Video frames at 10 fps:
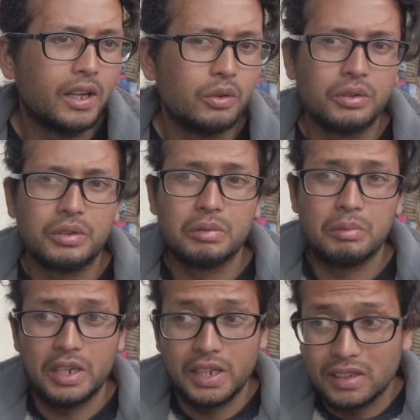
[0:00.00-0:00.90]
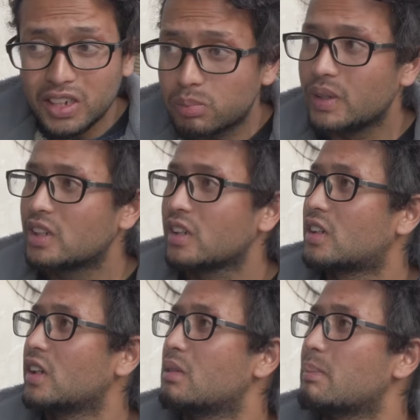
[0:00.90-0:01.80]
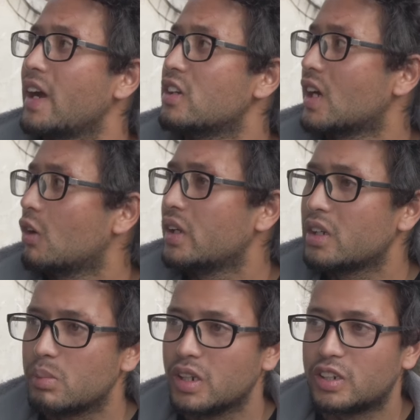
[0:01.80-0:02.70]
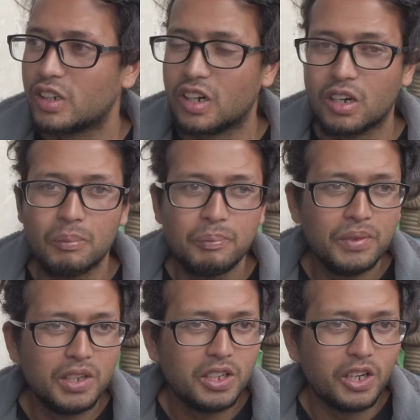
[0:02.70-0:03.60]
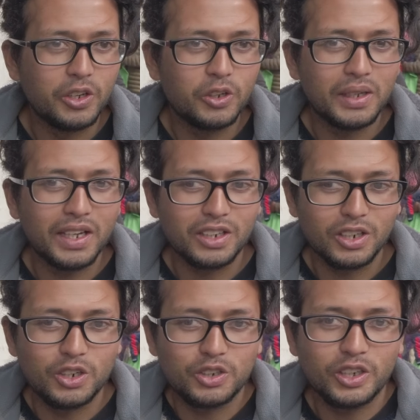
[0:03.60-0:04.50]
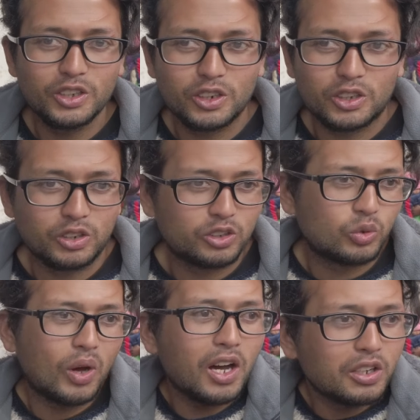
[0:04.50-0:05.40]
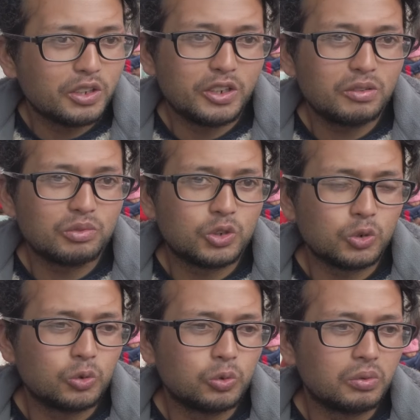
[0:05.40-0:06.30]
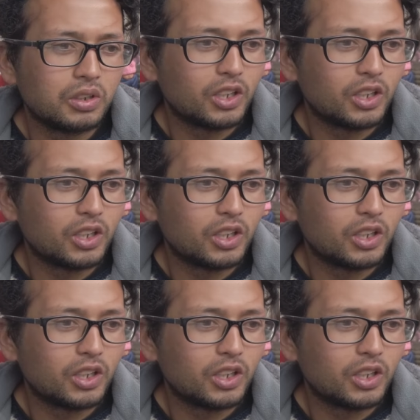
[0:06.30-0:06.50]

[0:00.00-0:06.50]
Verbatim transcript: and in this place, it, it might sound a little bit, uh, you know, like intense. It's strong enough to,